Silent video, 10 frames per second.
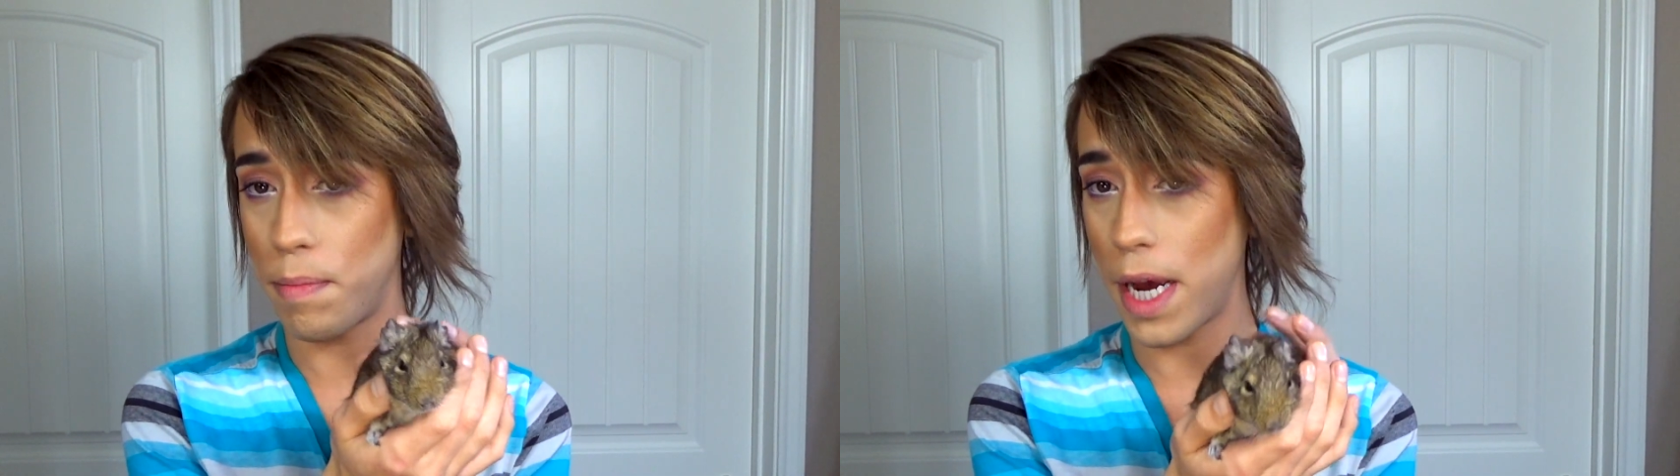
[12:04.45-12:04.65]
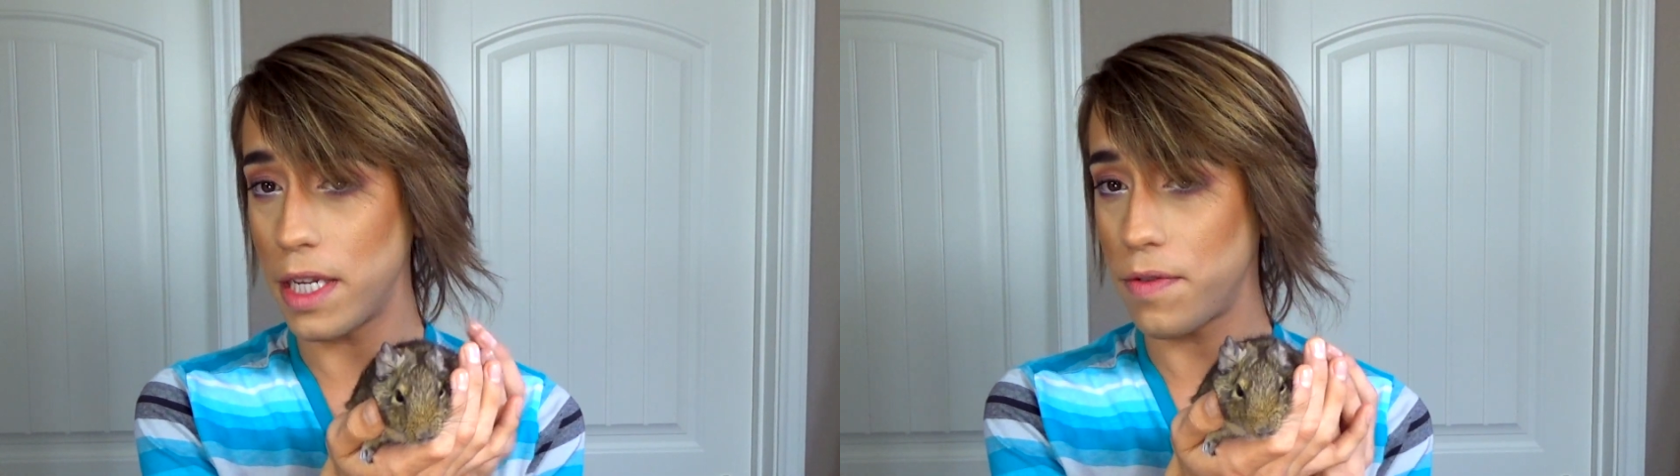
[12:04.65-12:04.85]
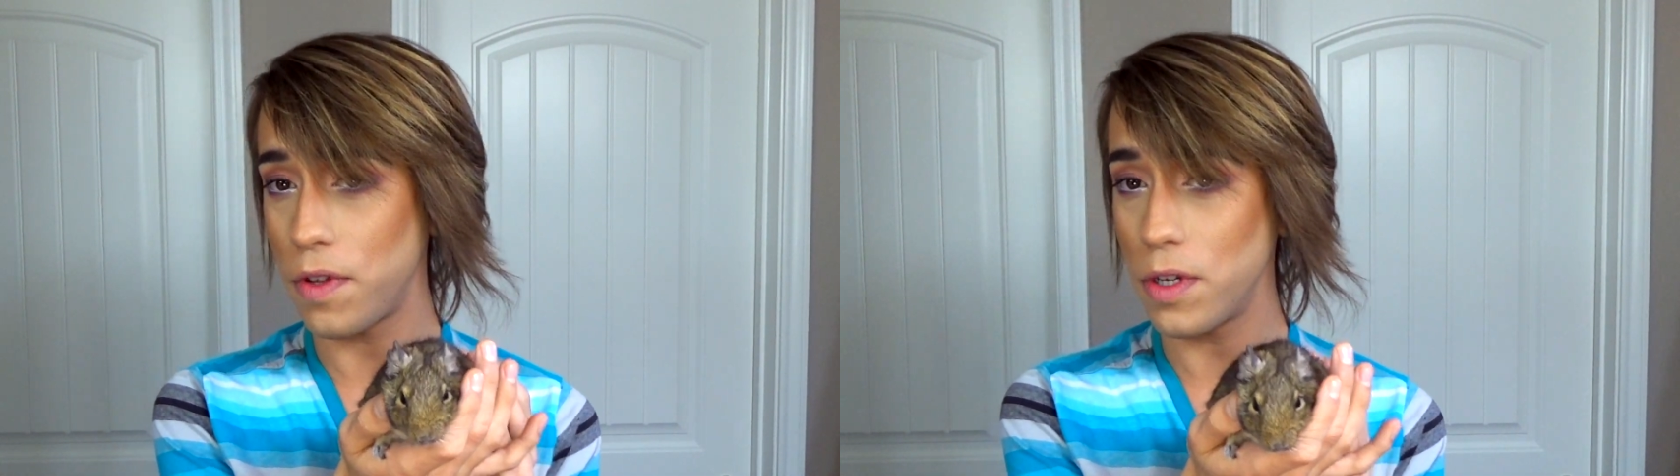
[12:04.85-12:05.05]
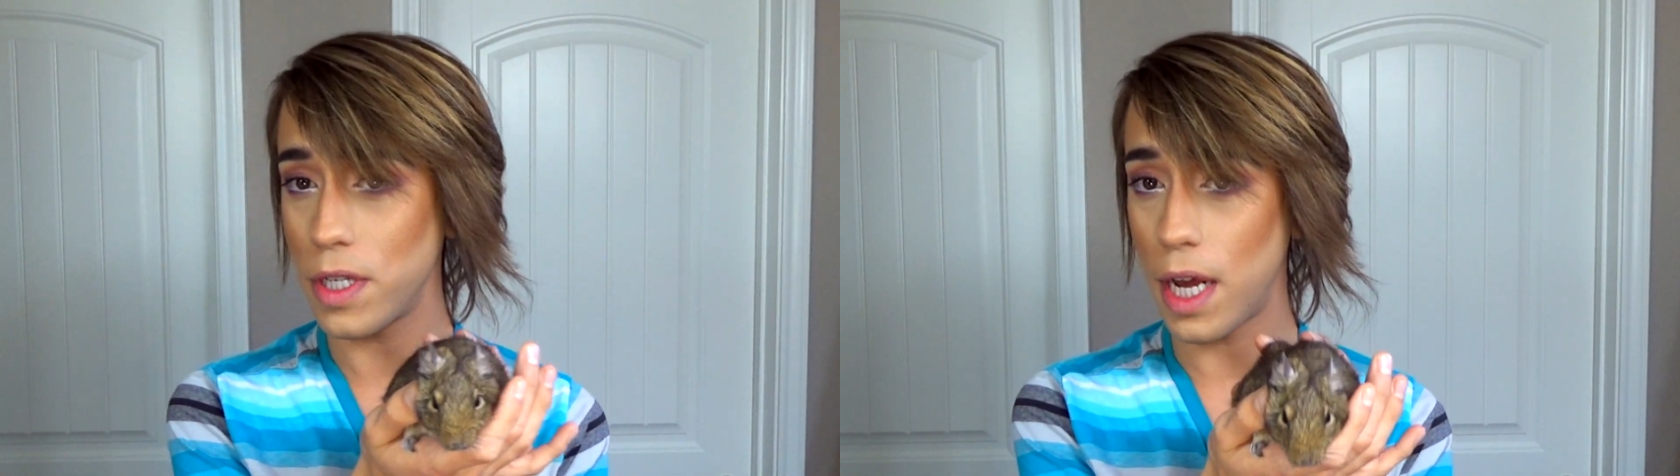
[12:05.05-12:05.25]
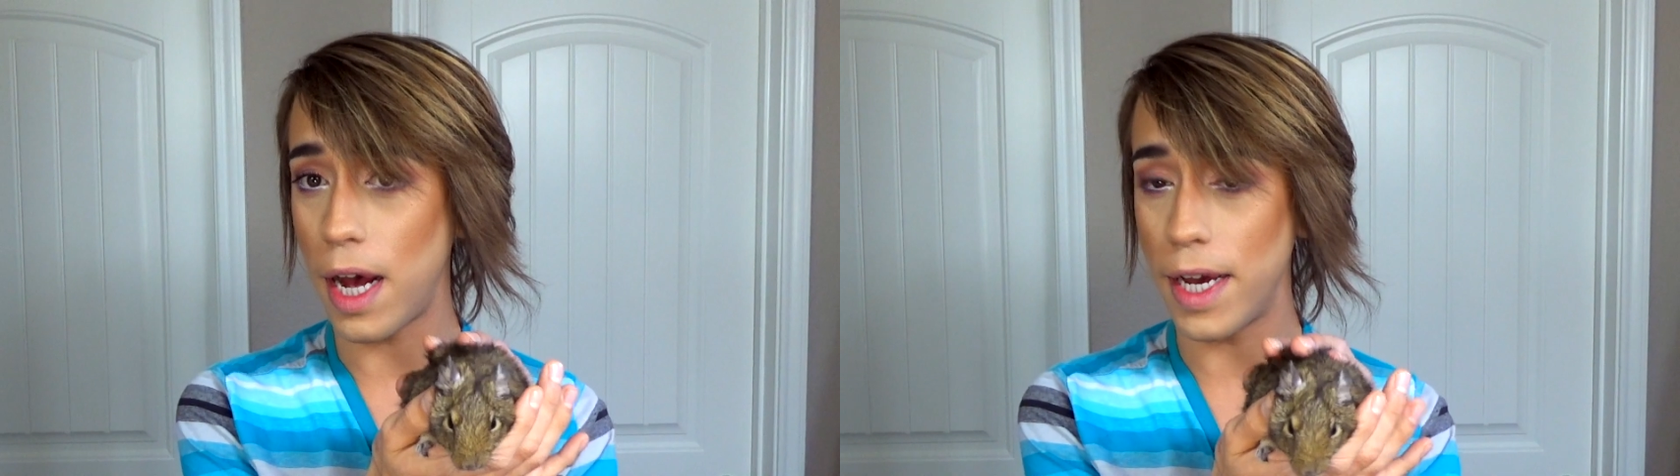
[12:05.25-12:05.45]
bites for their
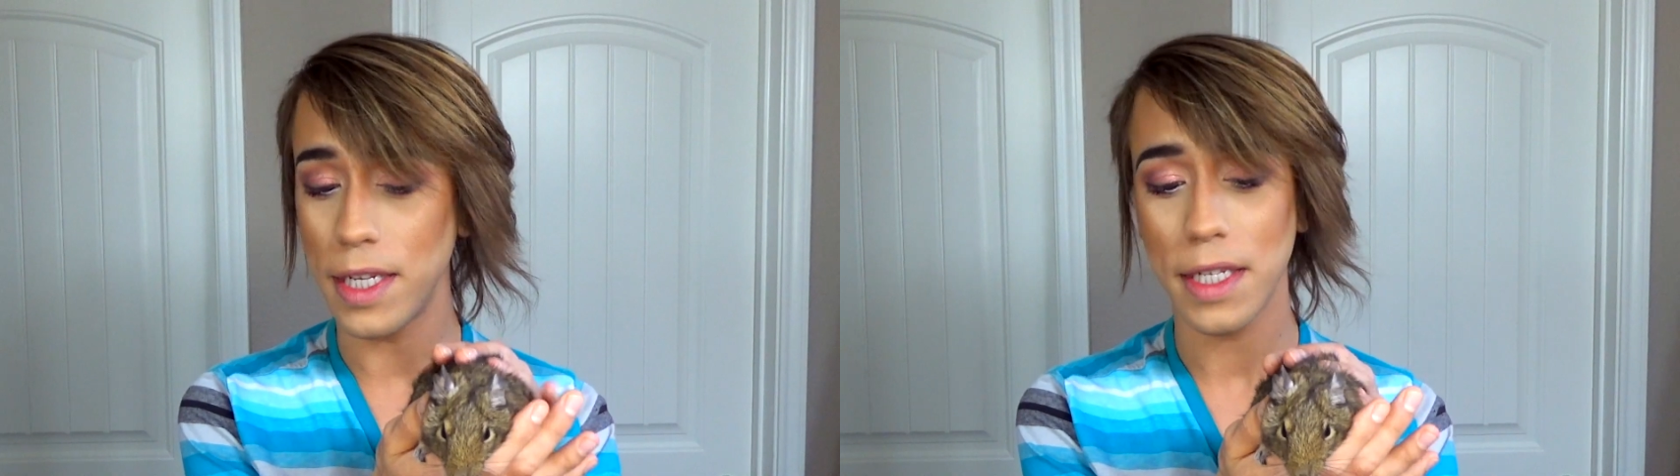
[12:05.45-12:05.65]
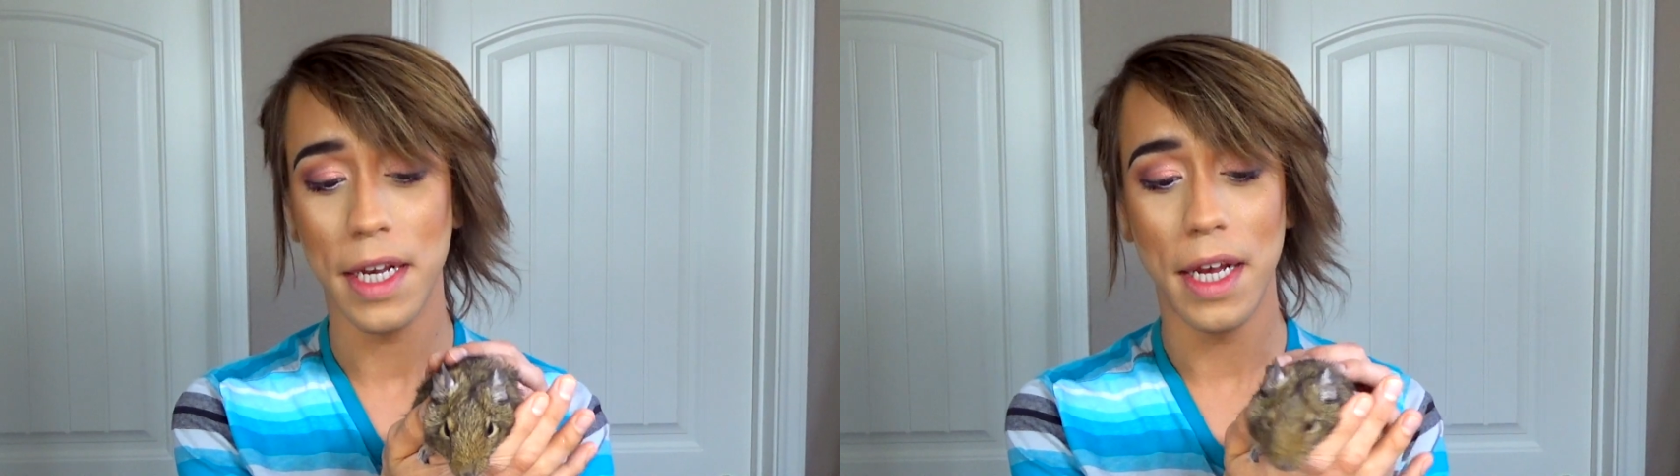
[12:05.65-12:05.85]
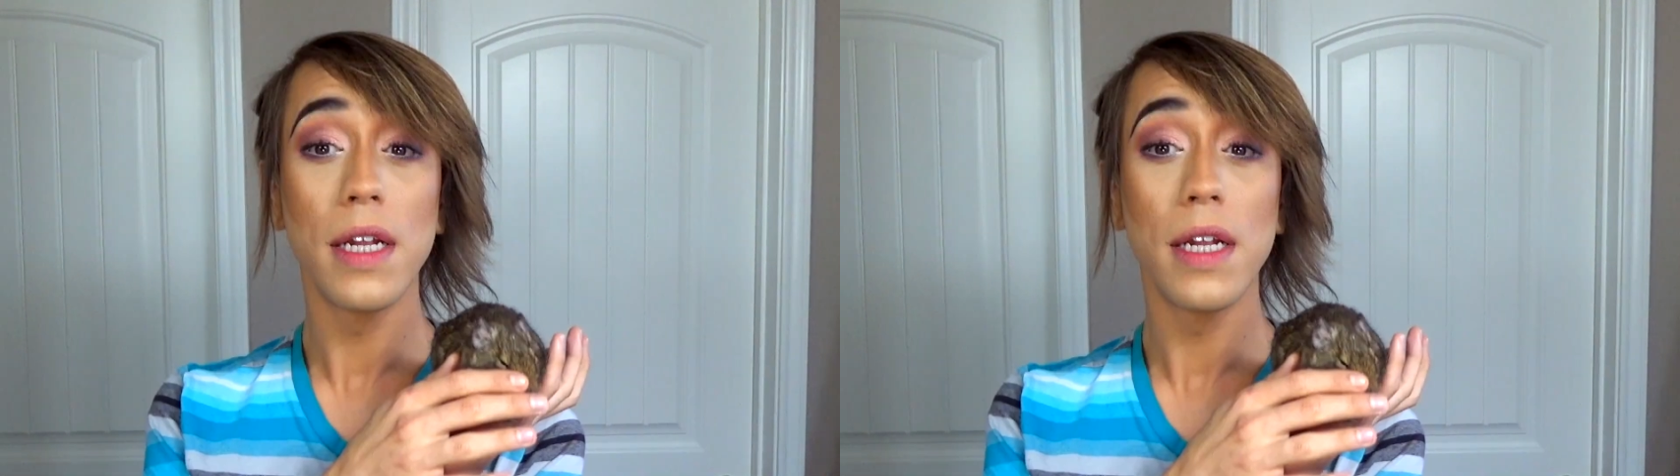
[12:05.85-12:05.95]
size.